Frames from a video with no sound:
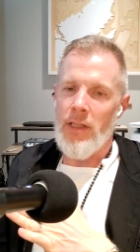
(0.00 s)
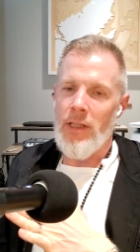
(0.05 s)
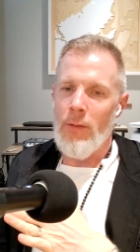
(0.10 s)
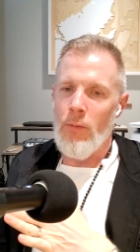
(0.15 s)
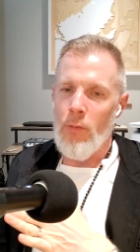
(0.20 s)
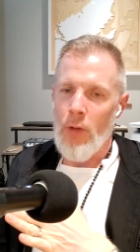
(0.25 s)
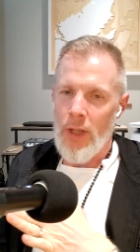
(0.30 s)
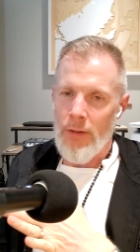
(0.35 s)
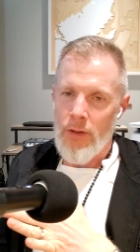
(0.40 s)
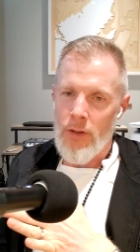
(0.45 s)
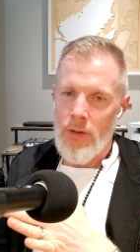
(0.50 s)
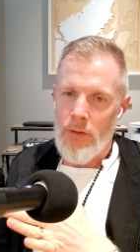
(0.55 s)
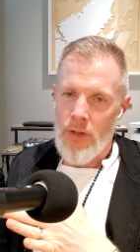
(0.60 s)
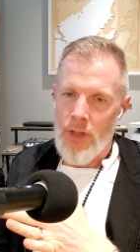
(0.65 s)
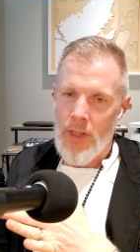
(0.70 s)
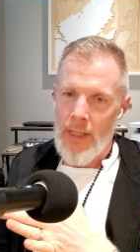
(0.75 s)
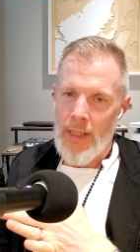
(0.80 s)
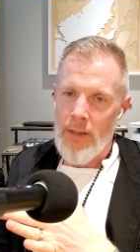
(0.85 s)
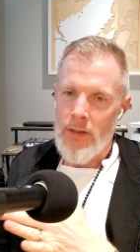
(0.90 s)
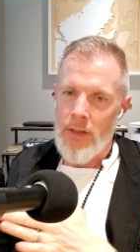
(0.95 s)
one of two
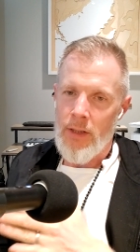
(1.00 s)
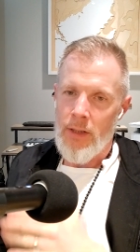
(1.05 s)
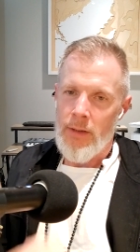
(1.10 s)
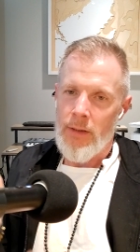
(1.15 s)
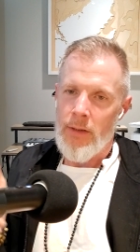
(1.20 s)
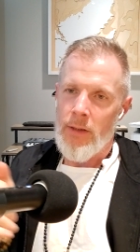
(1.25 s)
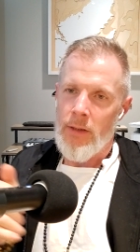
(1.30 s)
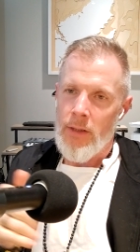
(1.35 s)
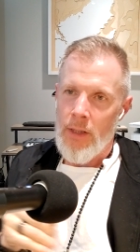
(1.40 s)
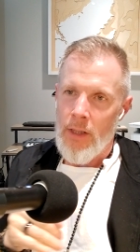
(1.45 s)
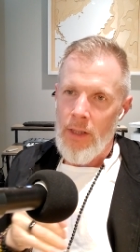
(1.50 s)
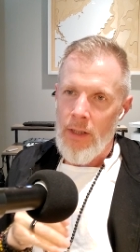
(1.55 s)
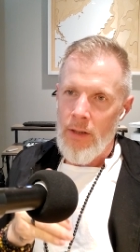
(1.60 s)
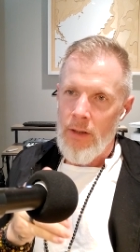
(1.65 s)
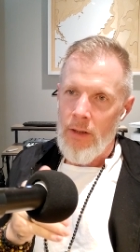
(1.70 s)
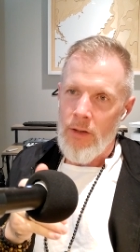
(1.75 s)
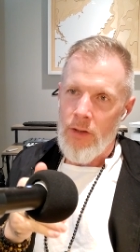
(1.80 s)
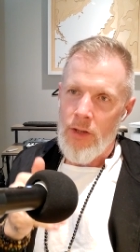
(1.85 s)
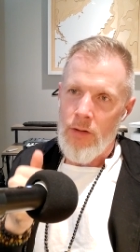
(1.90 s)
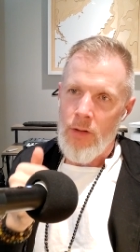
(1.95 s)
states.
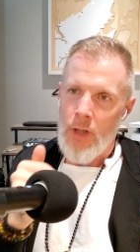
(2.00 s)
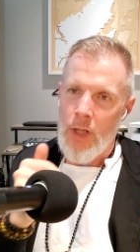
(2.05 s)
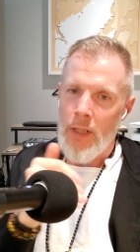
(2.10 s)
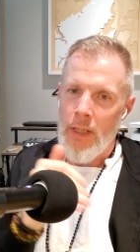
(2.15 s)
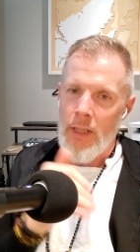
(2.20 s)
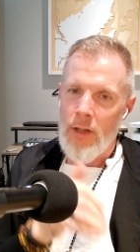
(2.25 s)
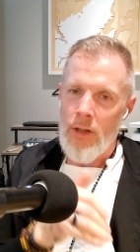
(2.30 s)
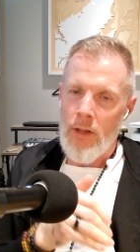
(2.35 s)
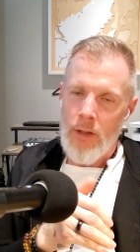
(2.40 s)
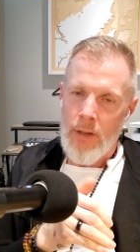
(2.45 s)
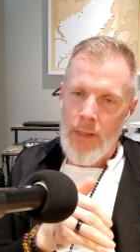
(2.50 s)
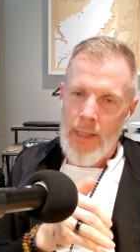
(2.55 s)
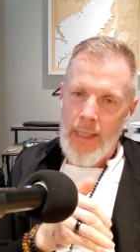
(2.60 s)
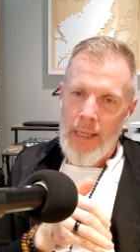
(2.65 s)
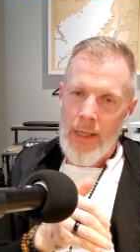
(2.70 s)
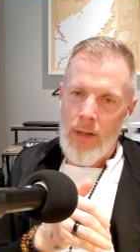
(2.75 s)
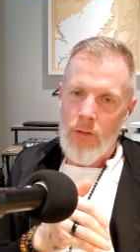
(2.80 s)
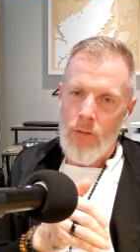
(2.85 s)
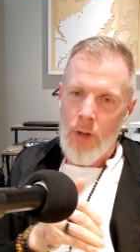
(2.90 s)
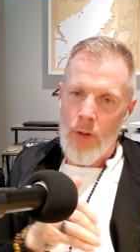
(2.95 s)
They're struggling to
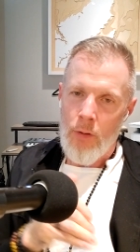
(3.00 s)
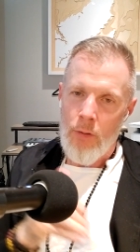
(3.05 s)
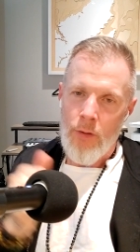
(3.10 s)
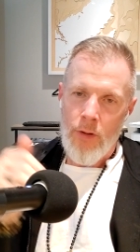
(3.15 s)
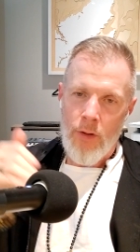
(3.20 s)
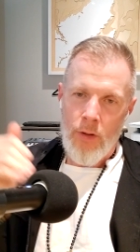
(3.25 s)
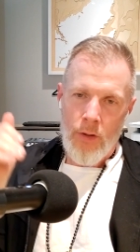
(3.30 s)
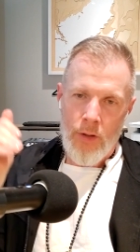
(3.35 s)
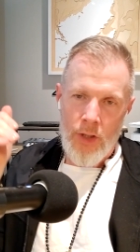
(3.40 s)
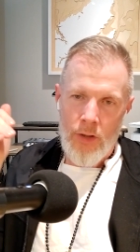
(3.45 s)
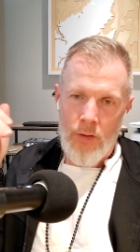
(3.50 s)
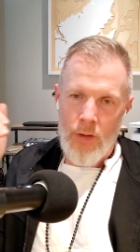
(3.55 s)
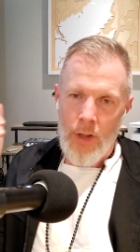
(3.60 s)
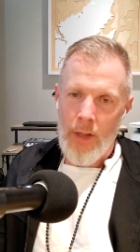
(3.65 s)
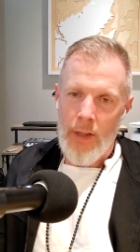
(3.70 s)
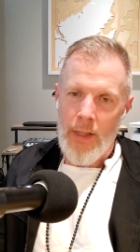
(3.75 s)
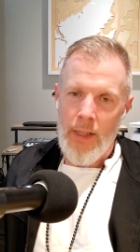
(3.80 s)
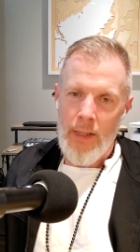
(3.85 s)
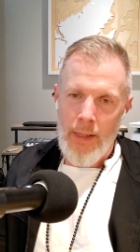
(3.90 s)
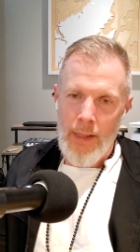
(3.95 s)
create growth or
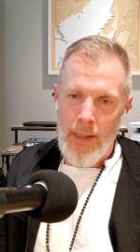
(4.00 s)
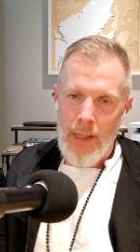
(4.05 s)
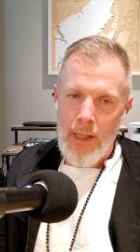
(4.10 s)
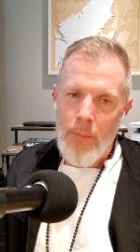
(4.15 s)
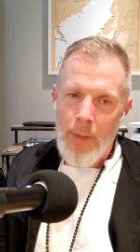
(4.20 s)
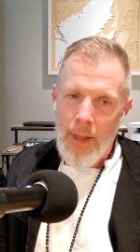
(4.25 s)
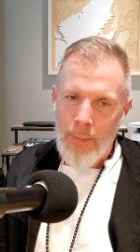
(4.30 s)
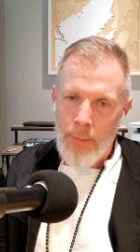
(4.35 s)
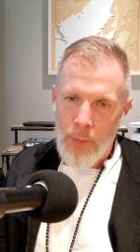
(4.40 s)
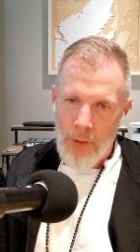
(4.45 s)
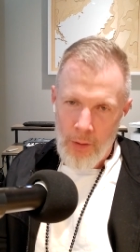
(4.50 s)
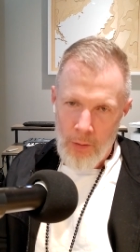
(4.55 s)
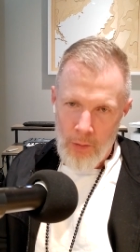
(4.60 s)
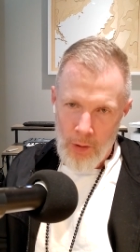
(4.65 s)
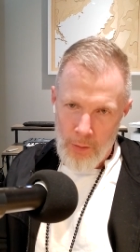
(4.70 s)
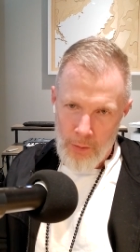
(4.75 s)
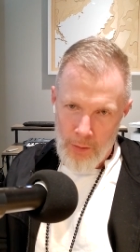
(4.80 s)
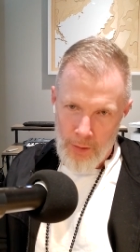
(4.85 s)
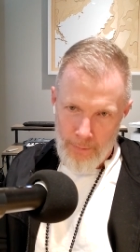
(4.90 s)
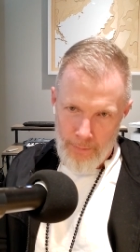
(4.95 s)
struggling to keep up with
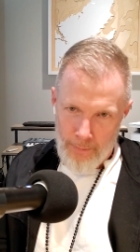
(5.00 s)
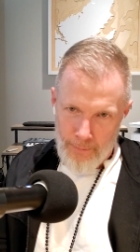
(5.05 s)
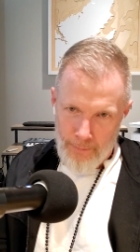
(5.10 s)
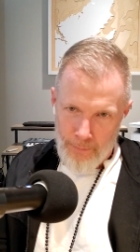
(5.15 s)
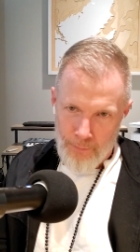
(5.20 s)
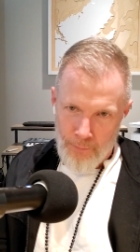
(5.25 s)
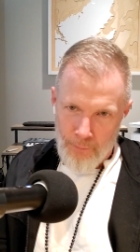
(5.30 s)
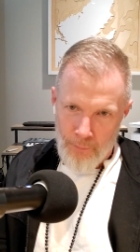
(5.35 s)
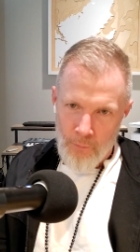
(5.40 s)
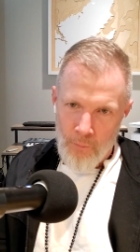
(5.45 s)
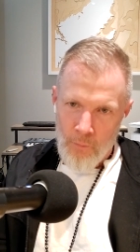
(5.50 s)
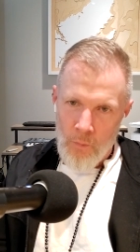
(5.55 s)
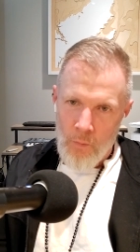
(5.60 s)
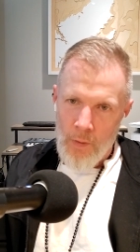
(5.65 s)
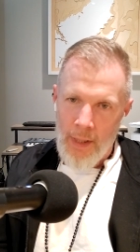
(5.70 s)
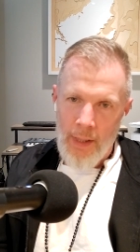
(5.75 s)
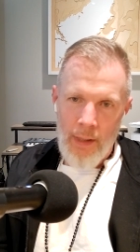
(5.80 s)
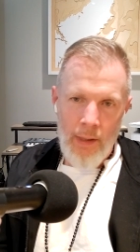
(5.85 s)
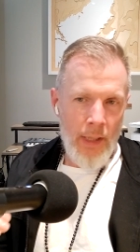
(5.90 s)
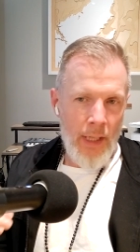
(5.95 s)
growth,
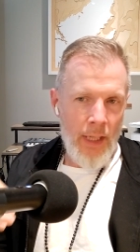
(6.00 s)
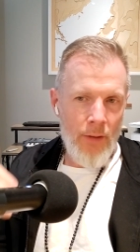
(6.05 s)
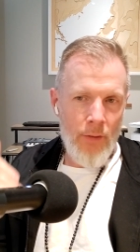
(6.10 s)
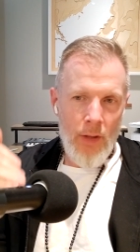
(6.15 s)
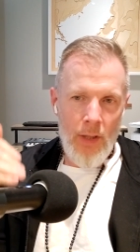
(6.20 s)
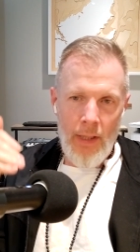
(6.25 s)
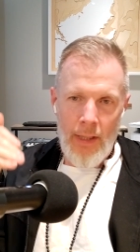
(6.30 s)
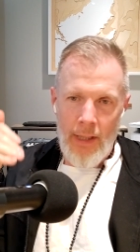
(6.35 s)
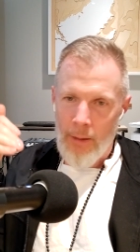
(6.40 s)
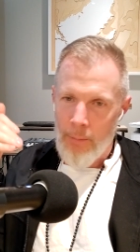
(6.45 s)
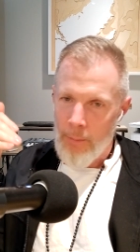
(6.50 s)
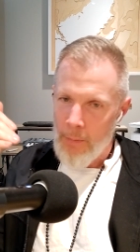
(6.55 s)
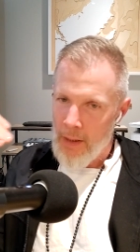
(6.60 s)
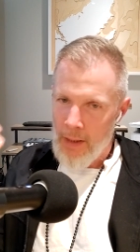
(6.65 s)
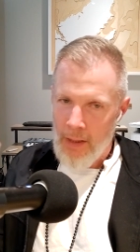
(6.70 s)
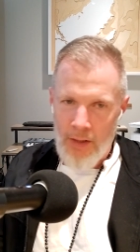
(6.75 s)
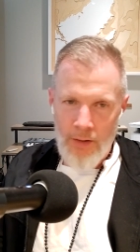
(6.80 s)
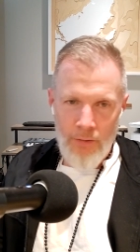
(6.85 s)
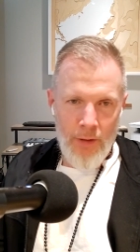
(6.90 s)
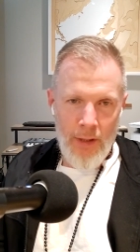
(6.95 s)
right? Even the company
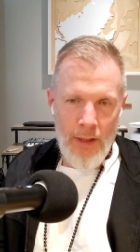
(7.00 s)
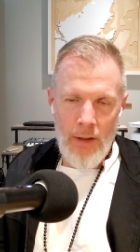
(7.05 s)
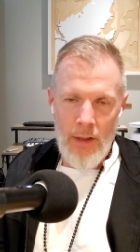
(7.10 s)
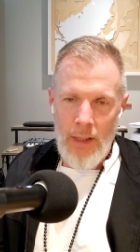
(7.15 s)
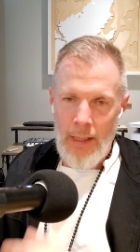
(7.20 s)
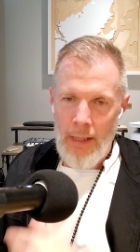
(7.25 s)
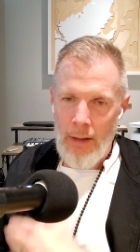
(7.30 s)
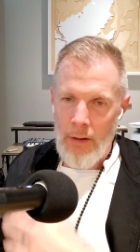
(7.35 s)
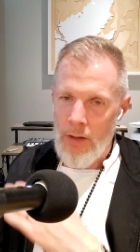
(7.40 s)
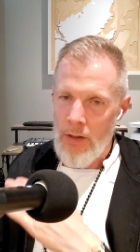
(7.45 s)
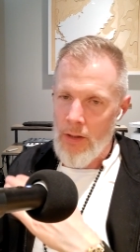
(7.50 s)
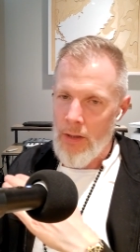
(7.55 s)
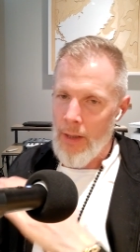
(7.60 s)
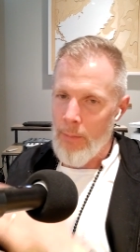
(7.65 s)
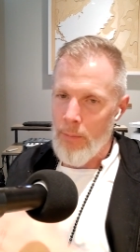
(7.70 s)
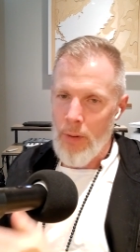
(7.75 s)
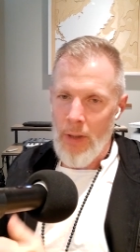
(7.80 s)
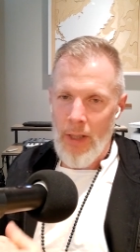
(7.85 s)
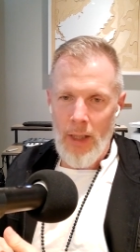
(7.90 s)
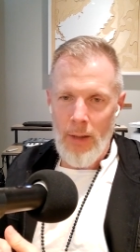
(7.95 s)
that's figured it out, it's
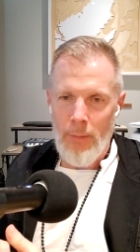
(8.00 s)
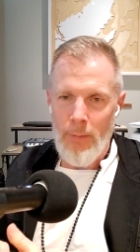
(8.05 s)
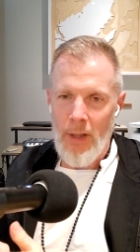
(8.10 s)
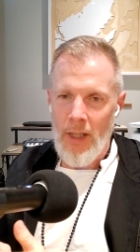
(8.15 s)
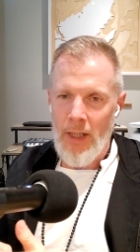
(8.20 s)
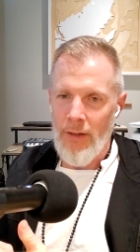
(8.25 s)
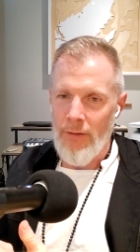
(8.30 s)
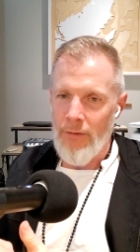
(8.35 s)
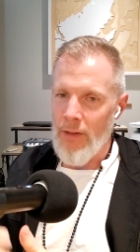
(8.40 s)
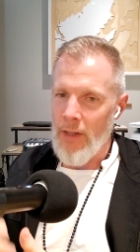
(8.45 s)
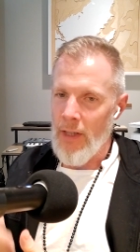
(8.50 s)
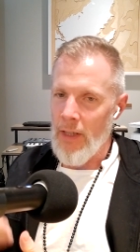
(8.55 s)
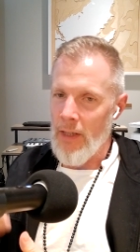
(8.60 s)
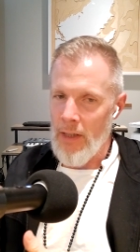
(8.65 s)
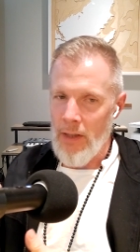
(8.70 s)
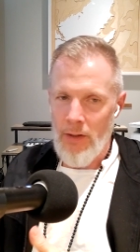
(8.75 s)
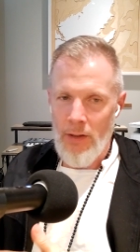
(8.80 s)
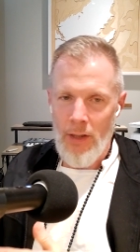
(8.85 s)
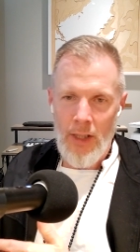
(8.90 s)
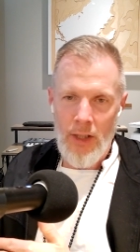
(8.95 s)
got product market fit,
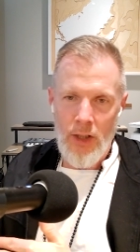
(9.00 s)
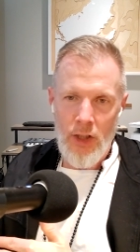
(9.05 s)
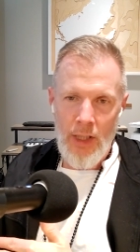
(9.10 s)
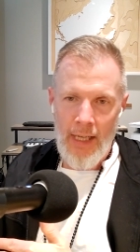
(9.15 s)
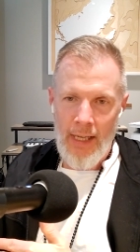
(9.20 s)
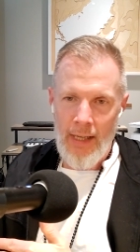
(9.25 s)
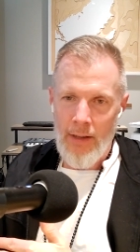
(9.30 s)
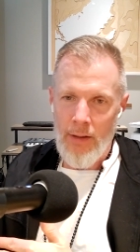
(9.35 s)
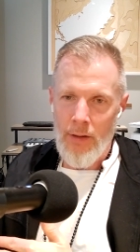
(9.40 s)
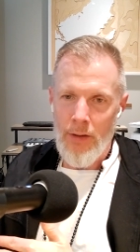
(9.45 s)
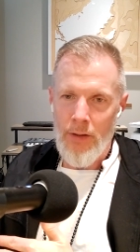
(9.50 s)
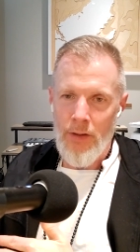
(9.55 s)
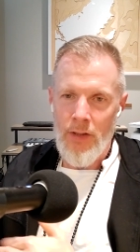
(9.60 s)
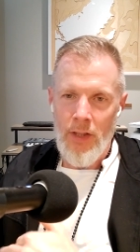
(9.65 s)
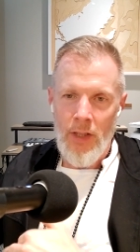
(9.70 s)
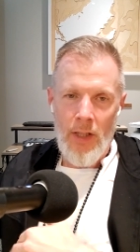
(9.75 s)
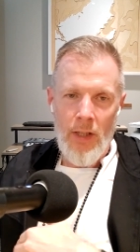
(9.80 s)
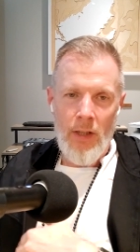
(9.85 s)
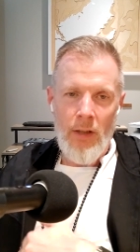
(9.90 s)
it's got channels,